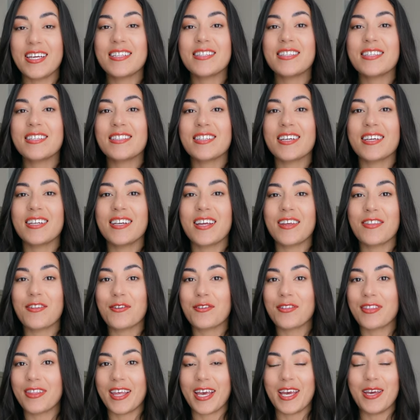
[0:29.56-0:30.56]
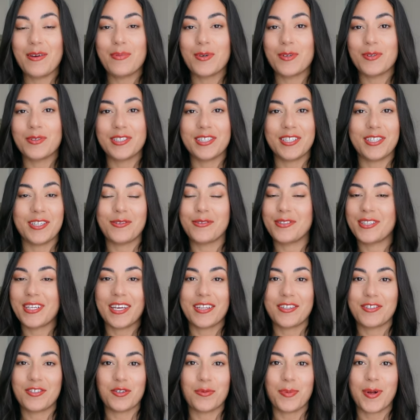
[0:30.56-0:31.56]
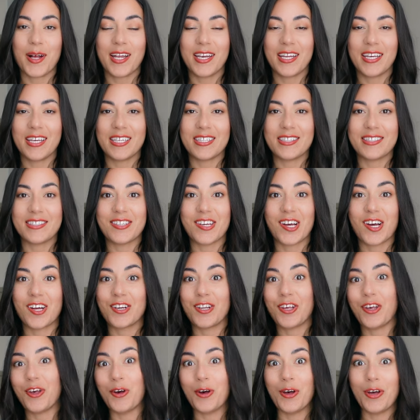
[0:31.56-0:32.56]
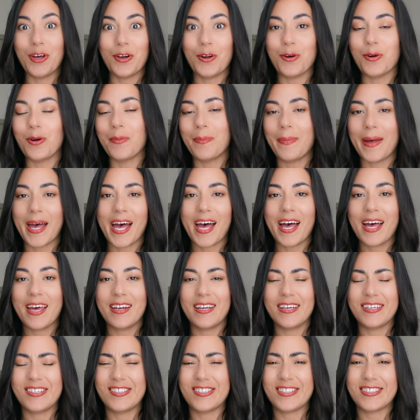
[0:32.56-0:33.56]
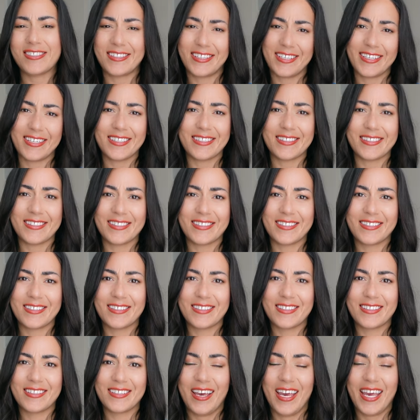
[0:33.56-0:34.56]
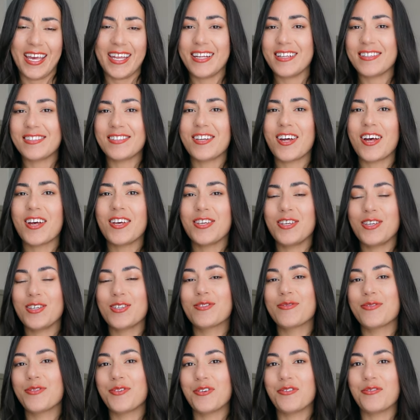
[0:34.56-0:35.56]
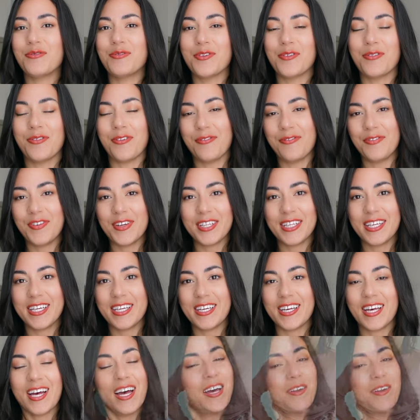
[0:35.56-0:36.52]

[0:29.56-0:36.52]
isn't another label to use against your body. It's not good or bad, it just is. And it's not useful for fulfilling